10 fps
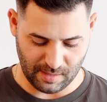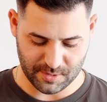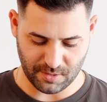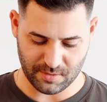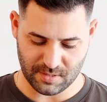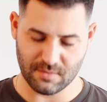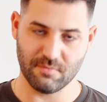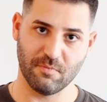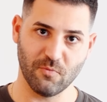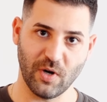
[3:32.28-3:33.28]
so it's
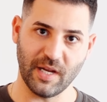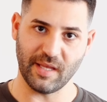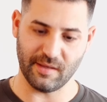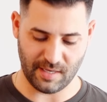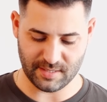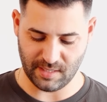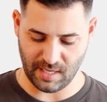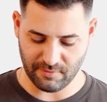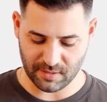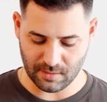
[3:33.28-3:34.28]
really nice and
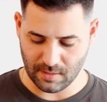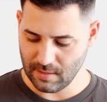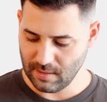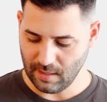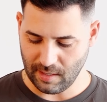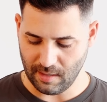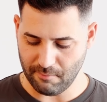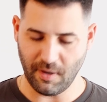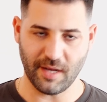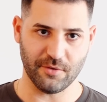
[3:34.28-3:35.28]
even.
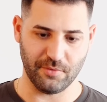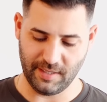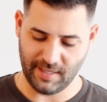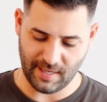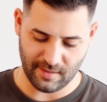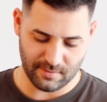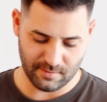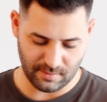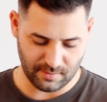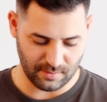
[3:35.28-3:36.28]
I don't really care.
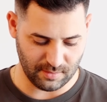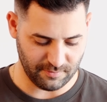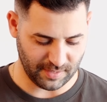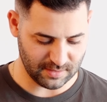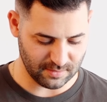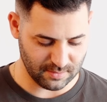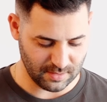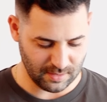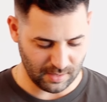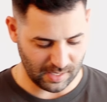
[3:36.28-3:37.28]
In fact,
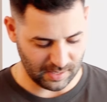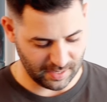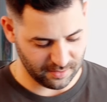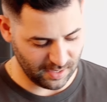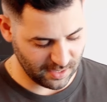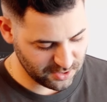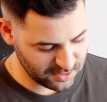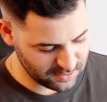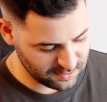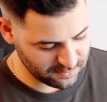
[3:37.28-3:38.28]
I like the
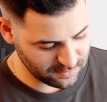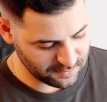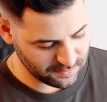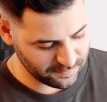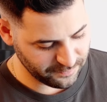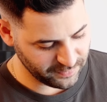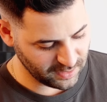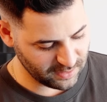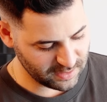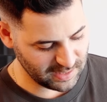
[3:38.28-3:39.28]
edges,
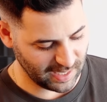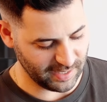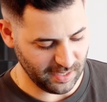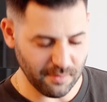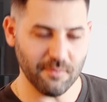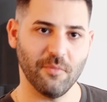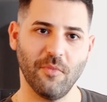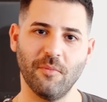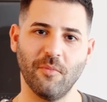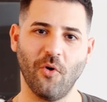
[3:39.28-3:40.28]
slightly
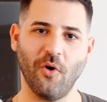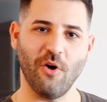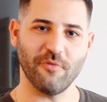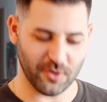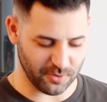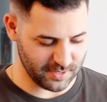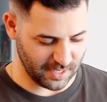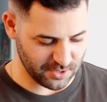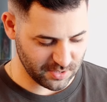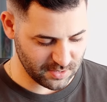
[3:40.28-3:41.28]
more overcooked
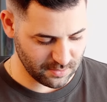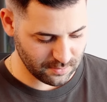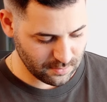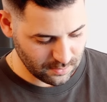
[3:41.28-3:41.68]
edges.